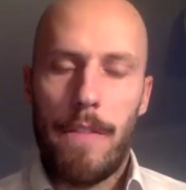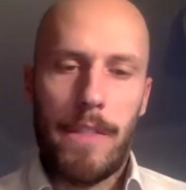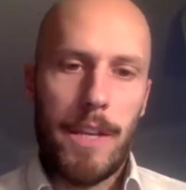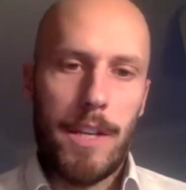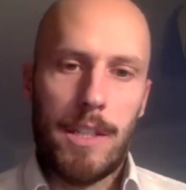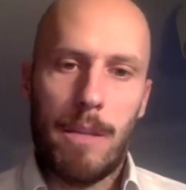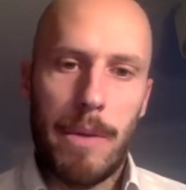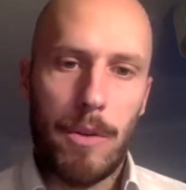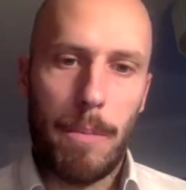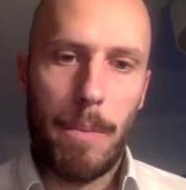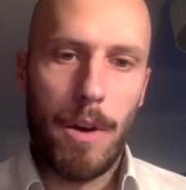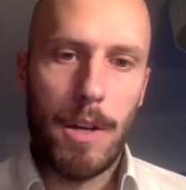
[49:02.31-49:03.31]
they're just the middle
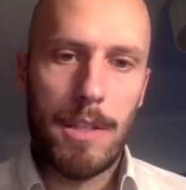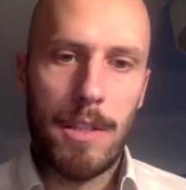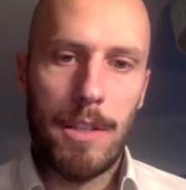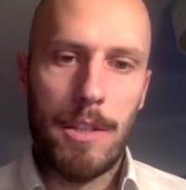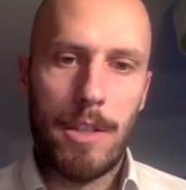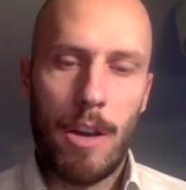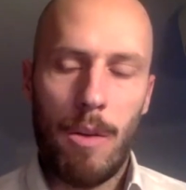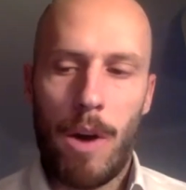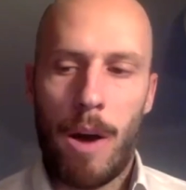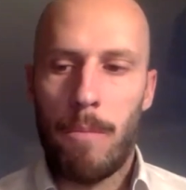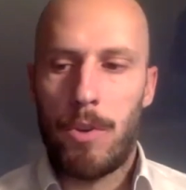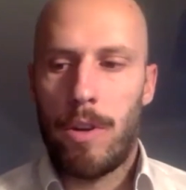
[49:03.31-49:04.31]
person. So
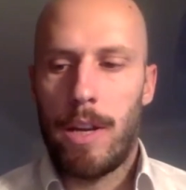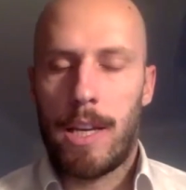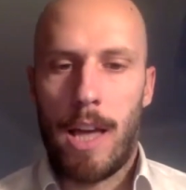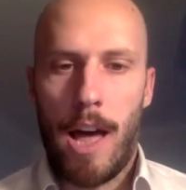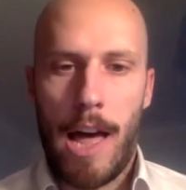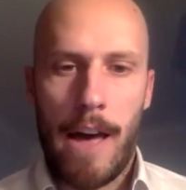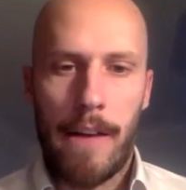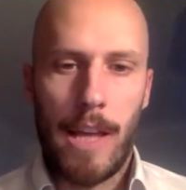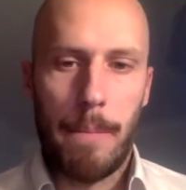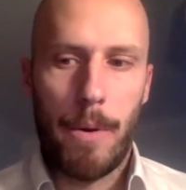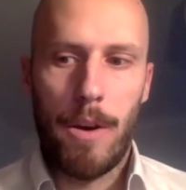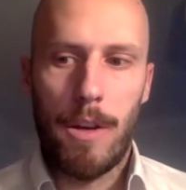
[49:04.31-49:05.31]
I'm trying to cut out
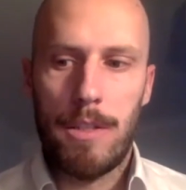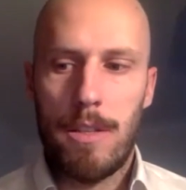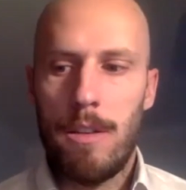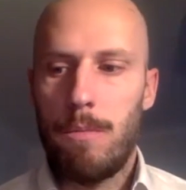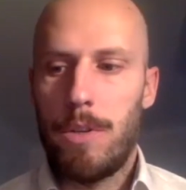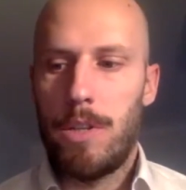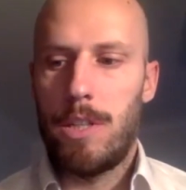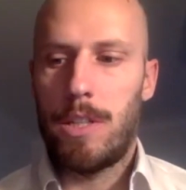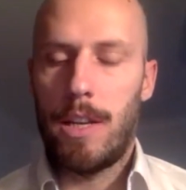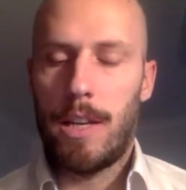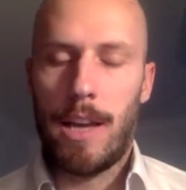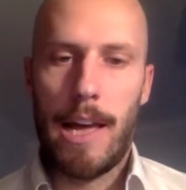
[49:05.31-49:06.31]
that person, which is going
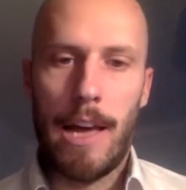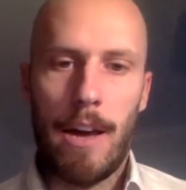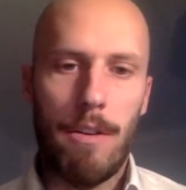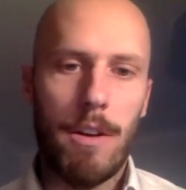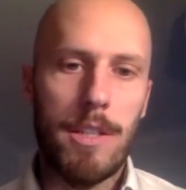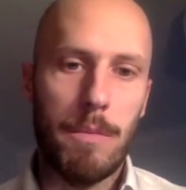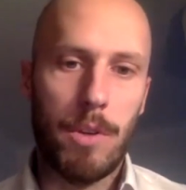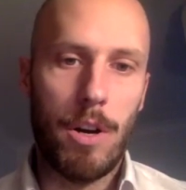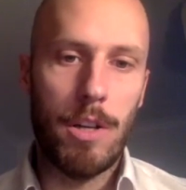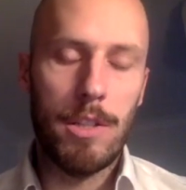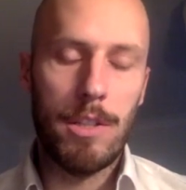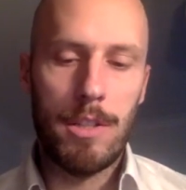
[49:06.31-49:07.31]
to cut out some
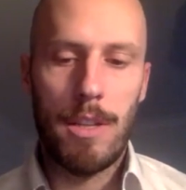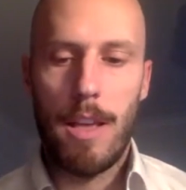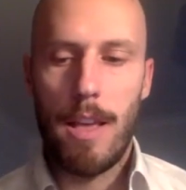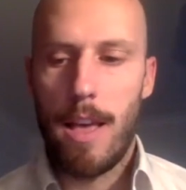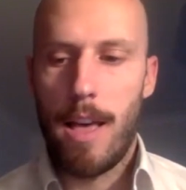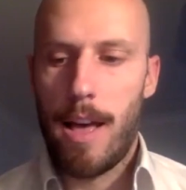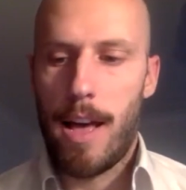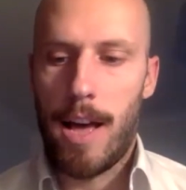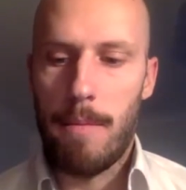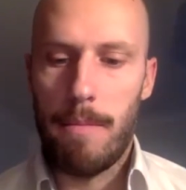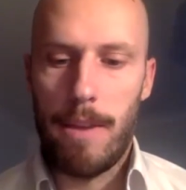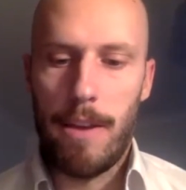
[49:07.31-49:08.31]
costs.
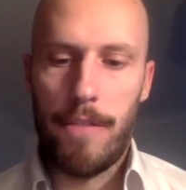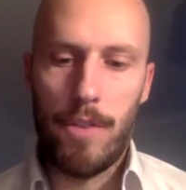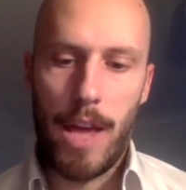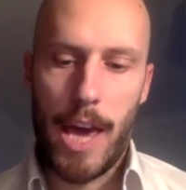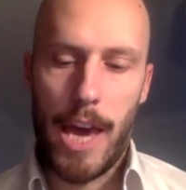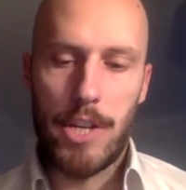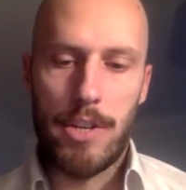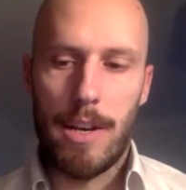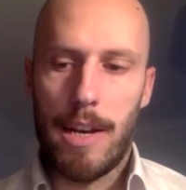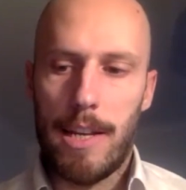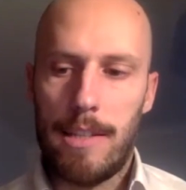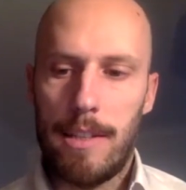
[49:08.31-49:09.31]
Um, if you're an
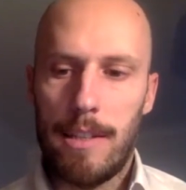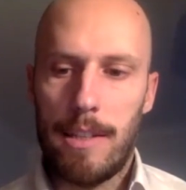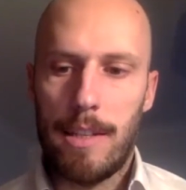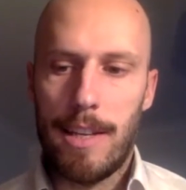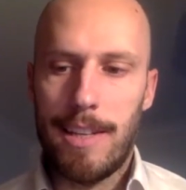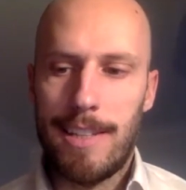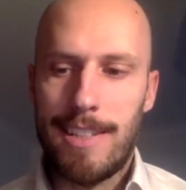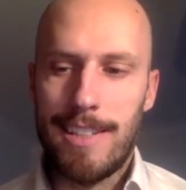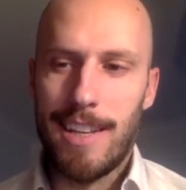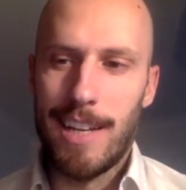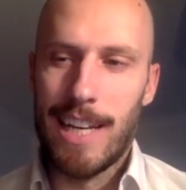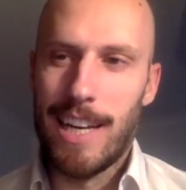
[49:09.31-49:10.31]
agent, listen to
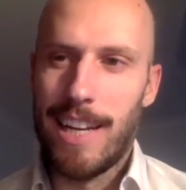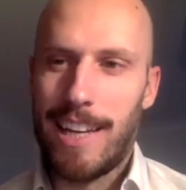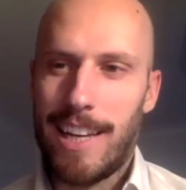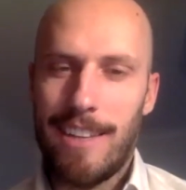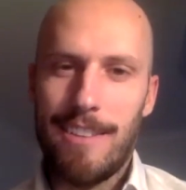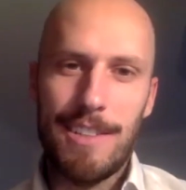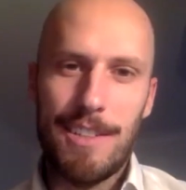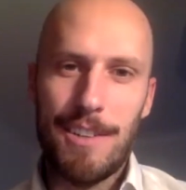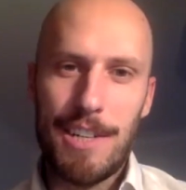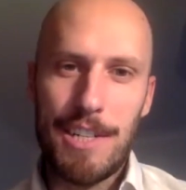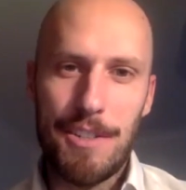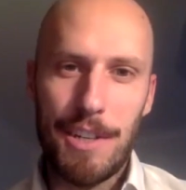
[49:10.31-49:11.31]
this. Like as
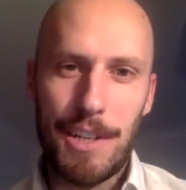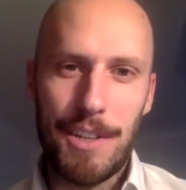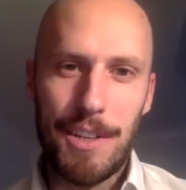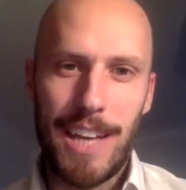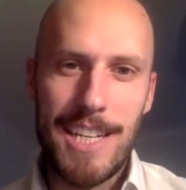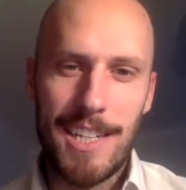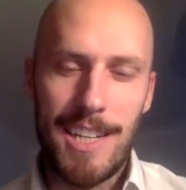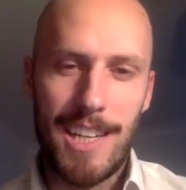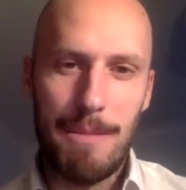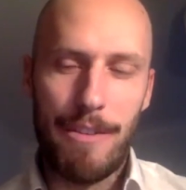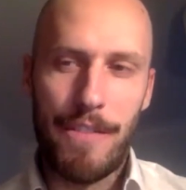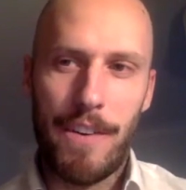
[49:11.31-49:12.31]
long as you're a good agent, you're
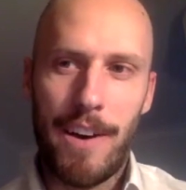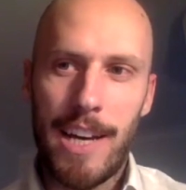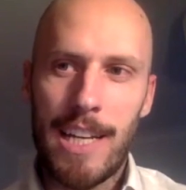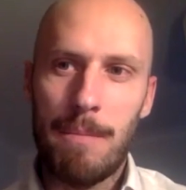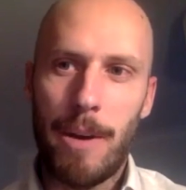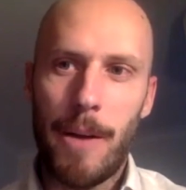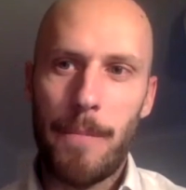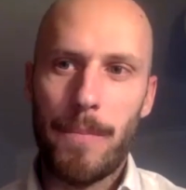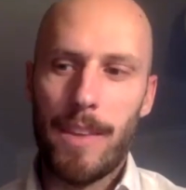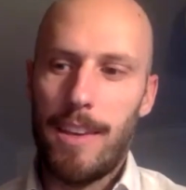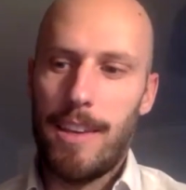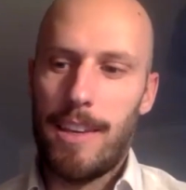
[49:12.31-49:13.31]
going to be fine. But
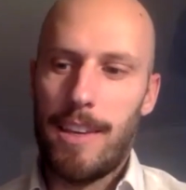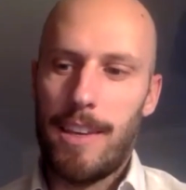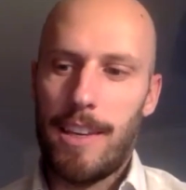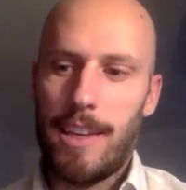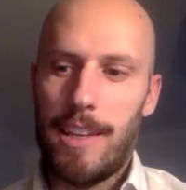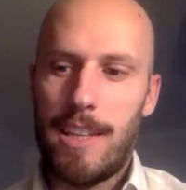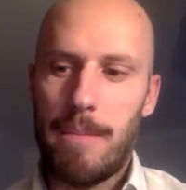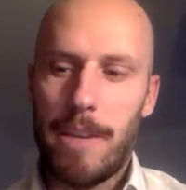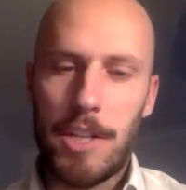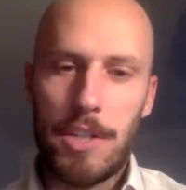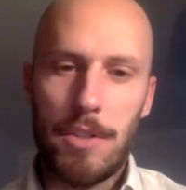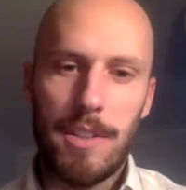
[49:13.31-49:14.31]
you need to
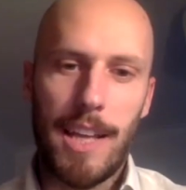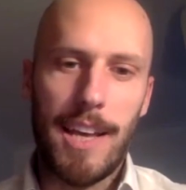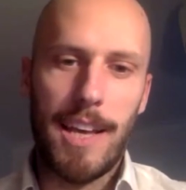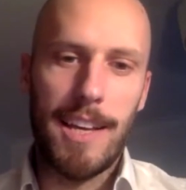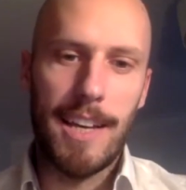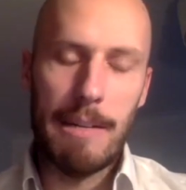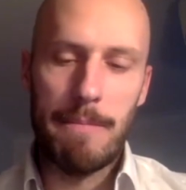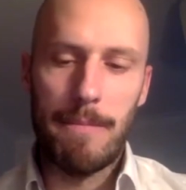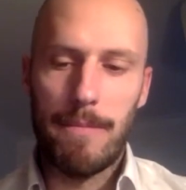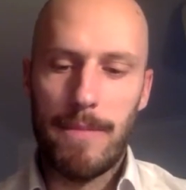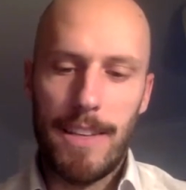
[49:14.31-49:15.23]
make sure that um,